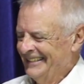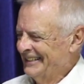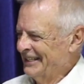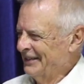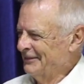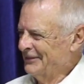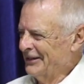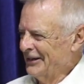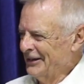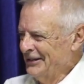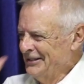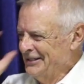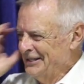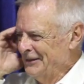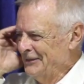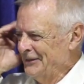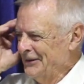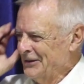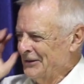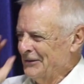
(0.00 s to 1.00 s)
They're very
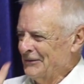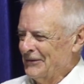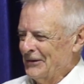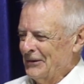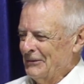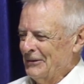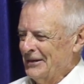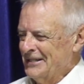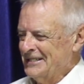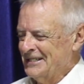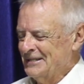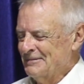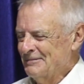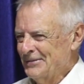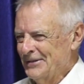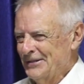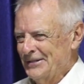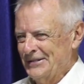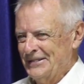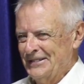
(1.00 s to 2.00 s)
difficult for a Western
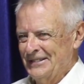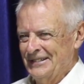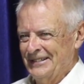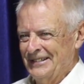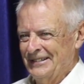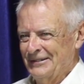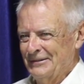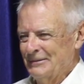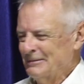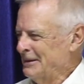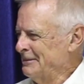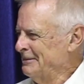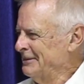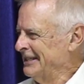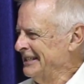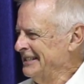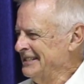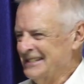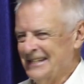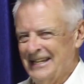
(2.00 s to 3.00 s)
person to remember
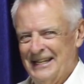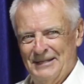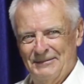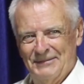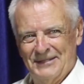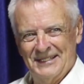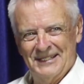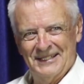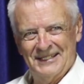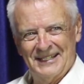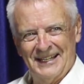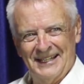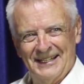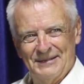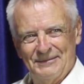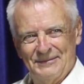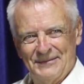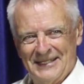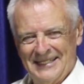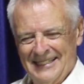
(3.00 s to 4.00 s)
these names and say
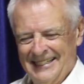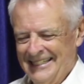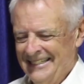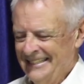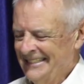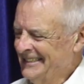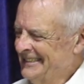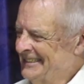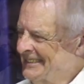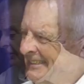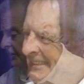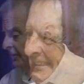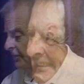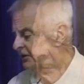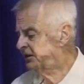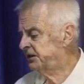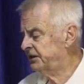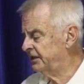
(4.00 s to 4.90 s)
them. To